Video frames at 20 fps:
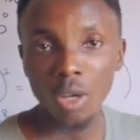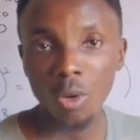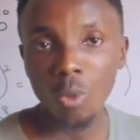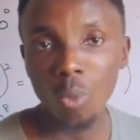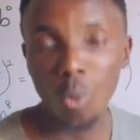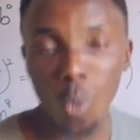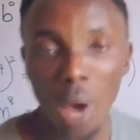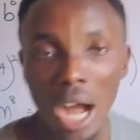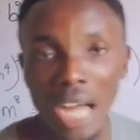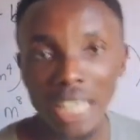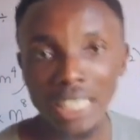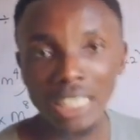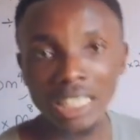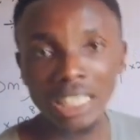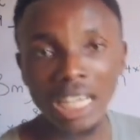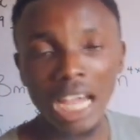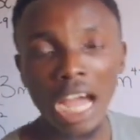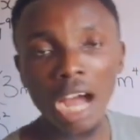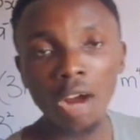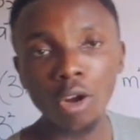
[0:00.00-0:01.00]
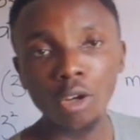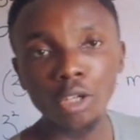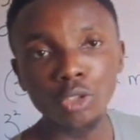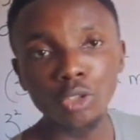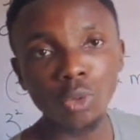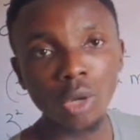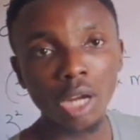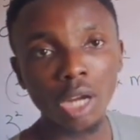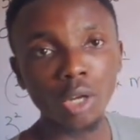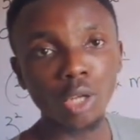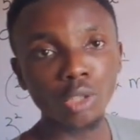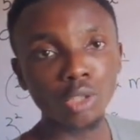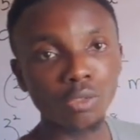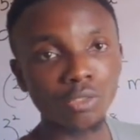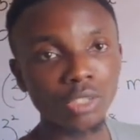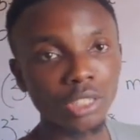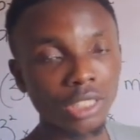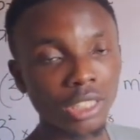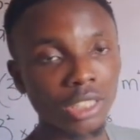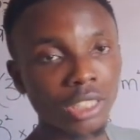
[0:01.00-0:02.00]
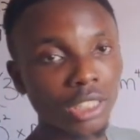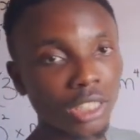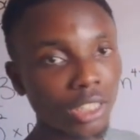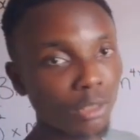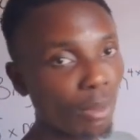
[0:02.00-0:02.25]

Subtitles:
1, according to our laws of indices.